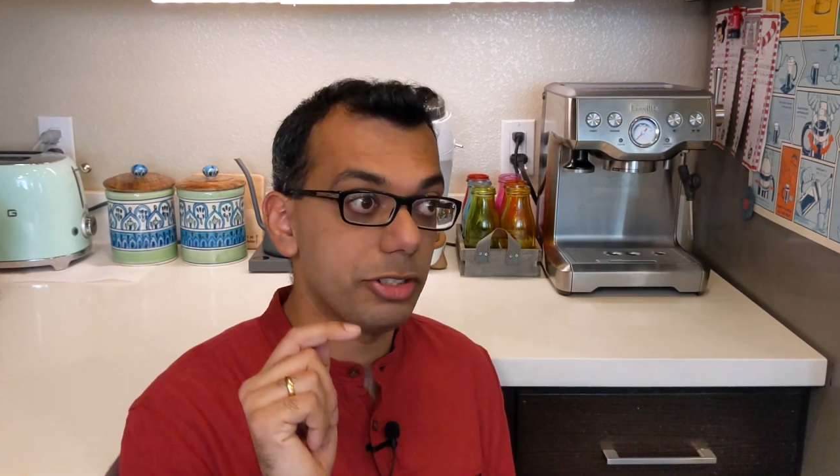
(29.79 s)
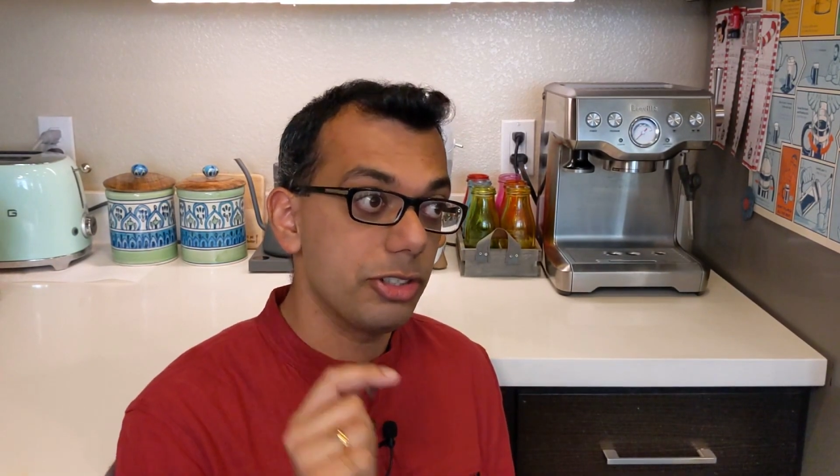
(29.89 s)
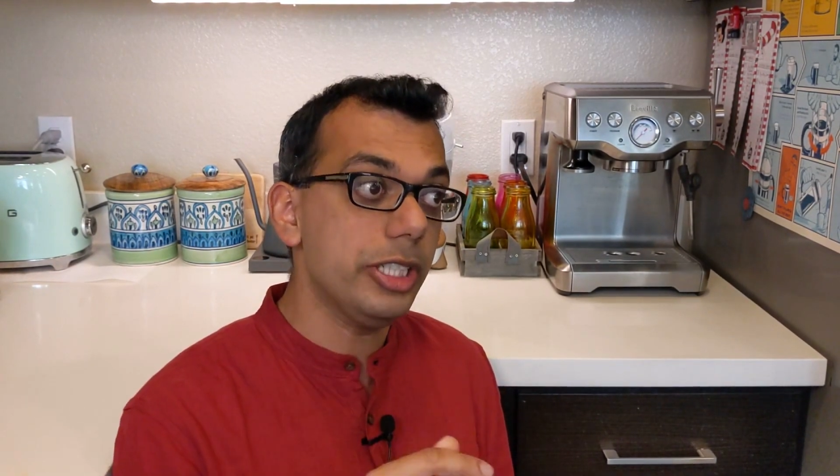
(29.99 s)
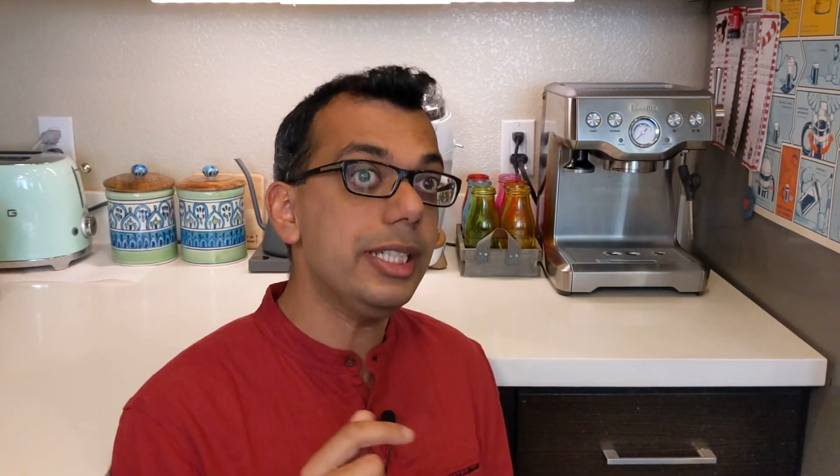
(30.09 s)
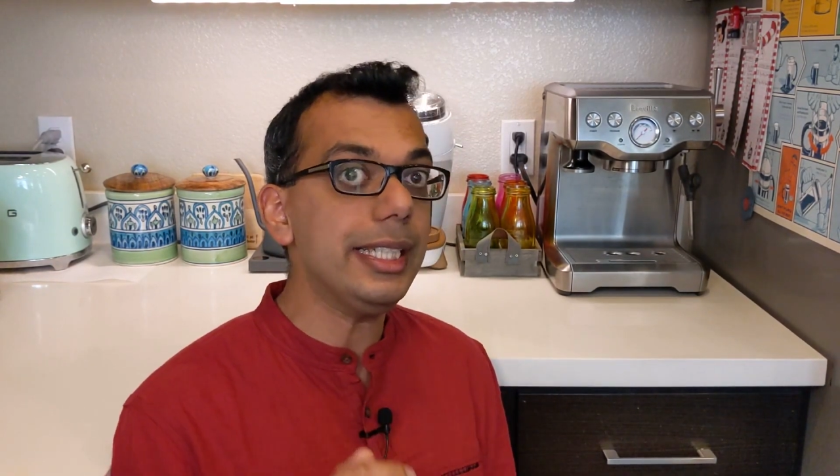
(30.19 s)

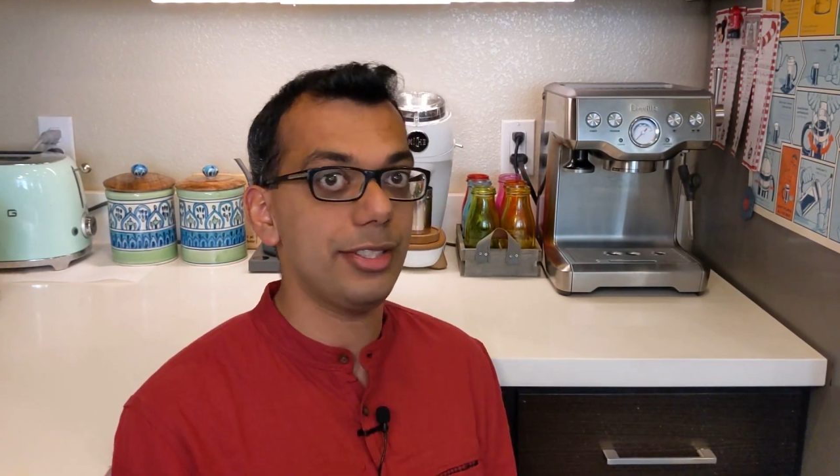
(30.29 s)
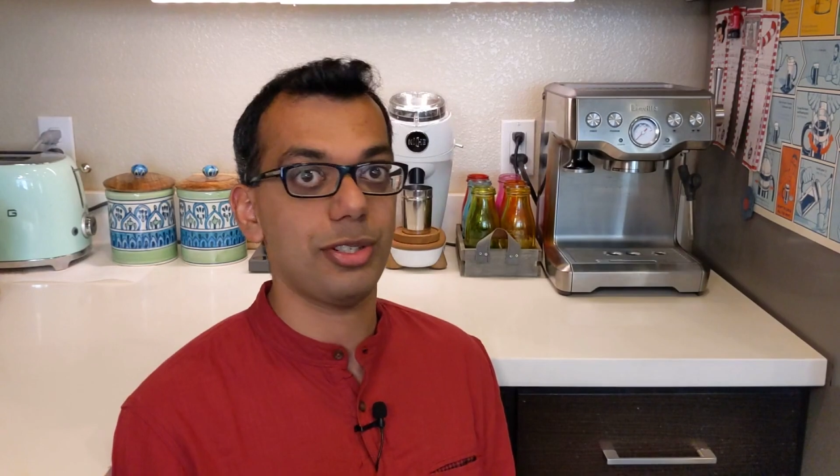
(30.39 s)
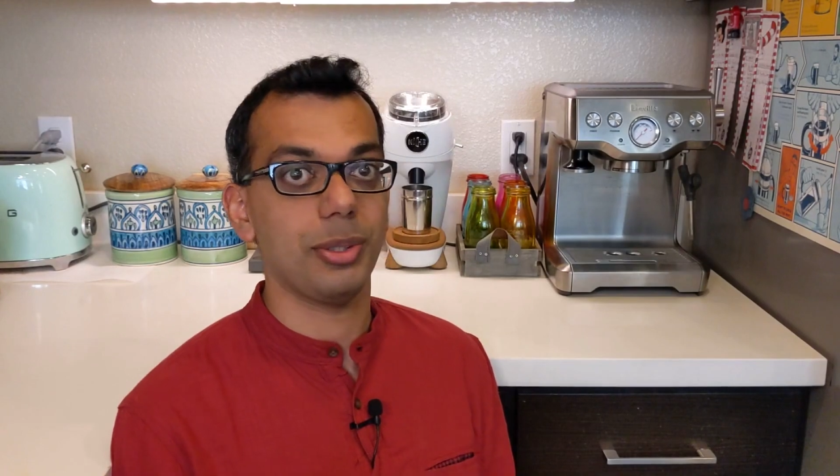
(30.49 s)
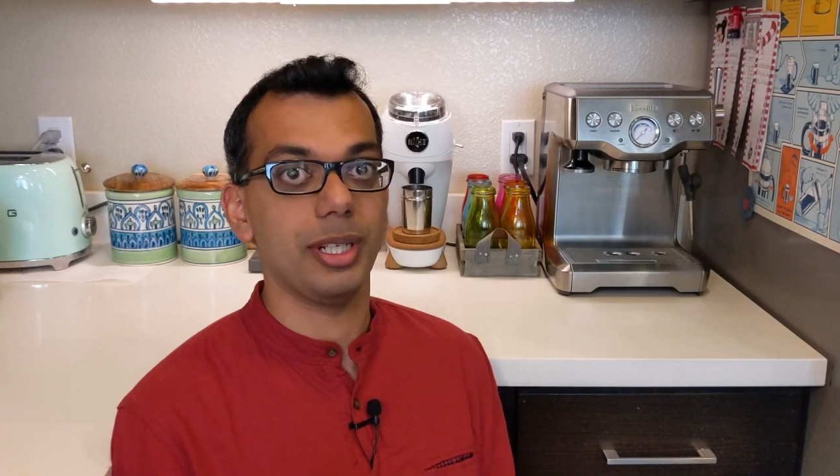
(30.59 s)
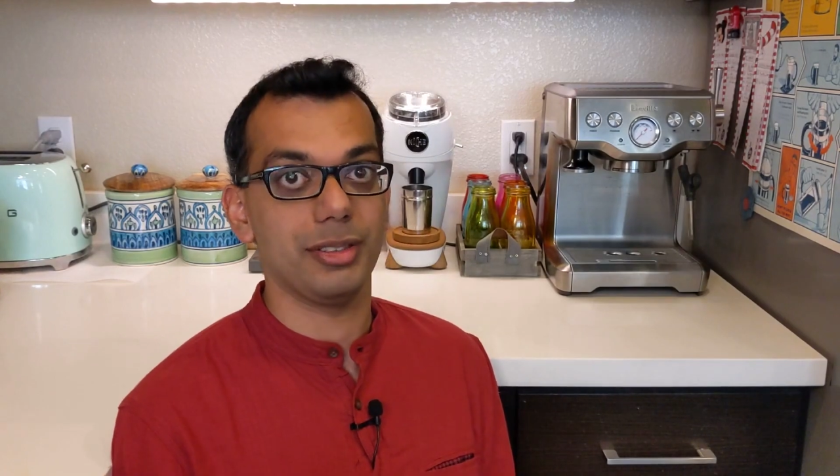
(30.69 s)
really
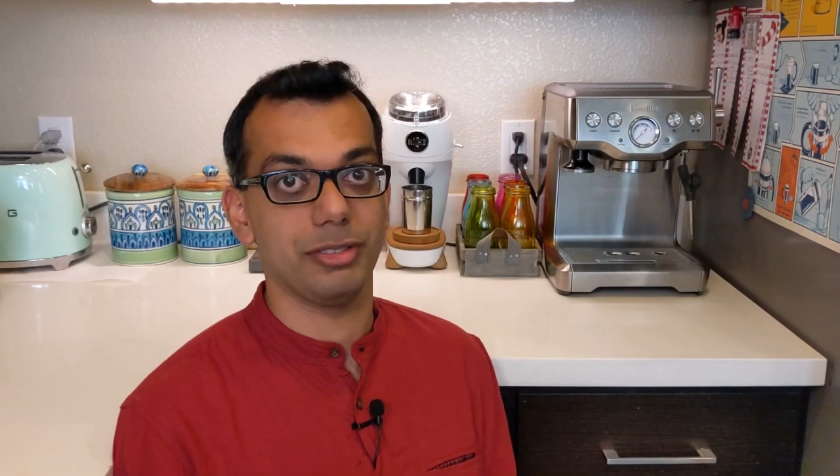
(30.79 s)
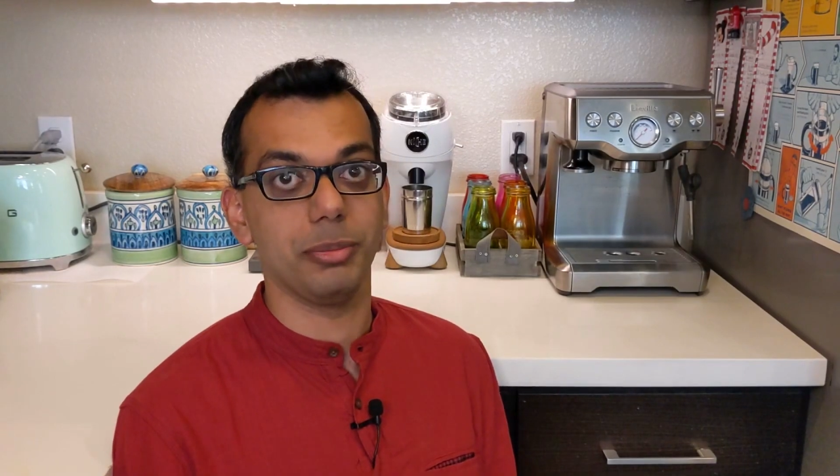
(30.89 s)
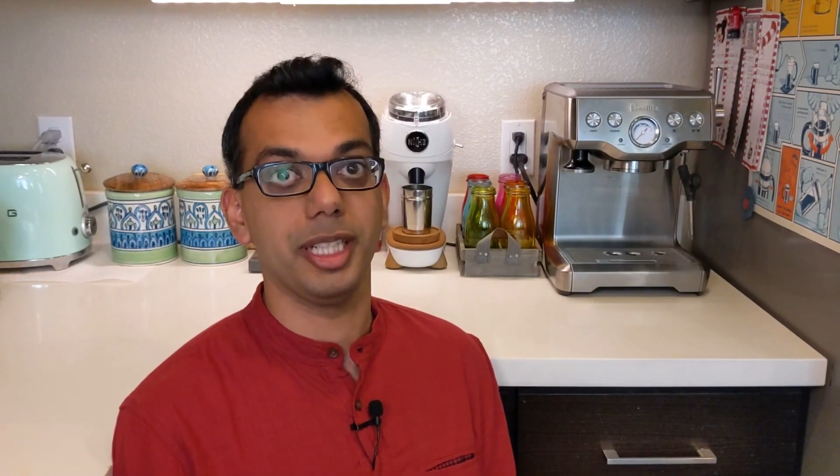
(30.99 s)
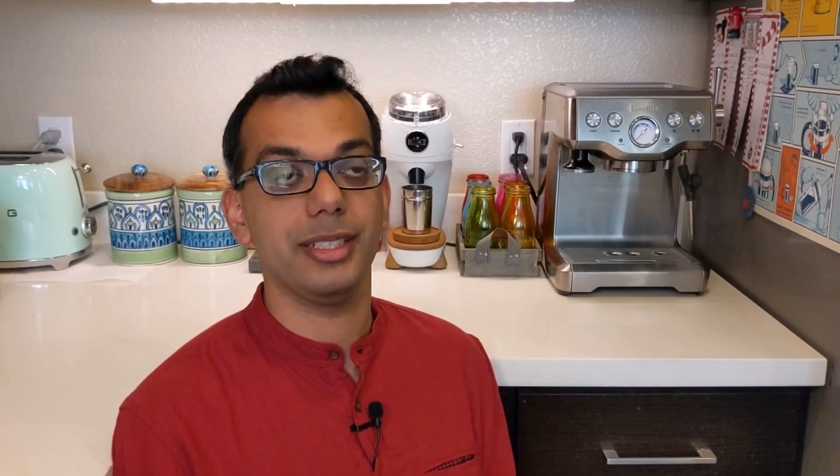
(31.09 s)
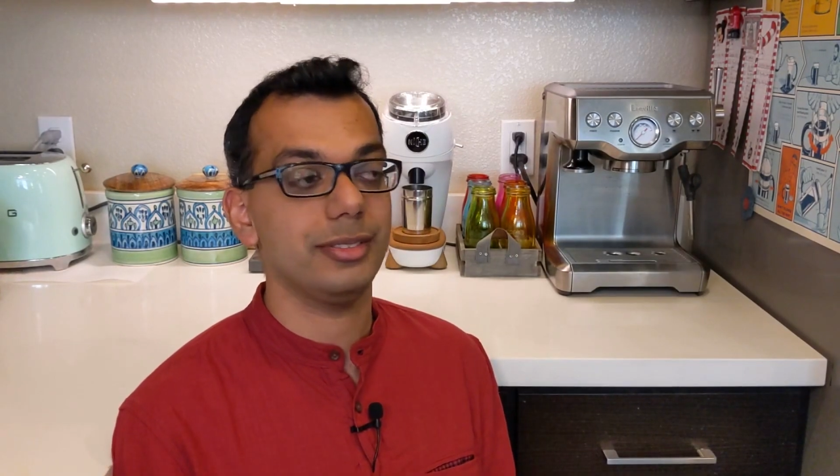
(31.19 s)
stood out for
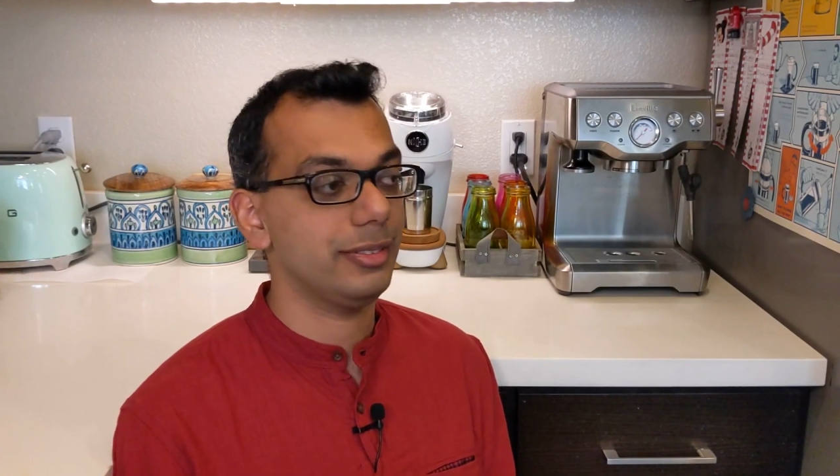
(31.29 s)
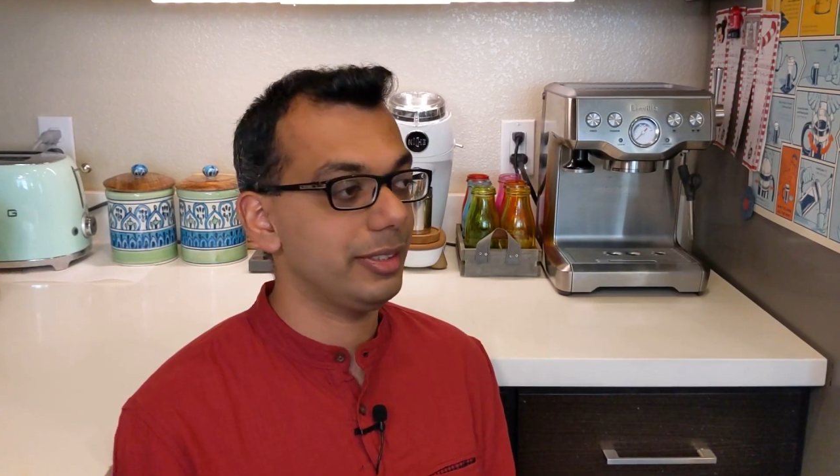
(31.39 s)
me,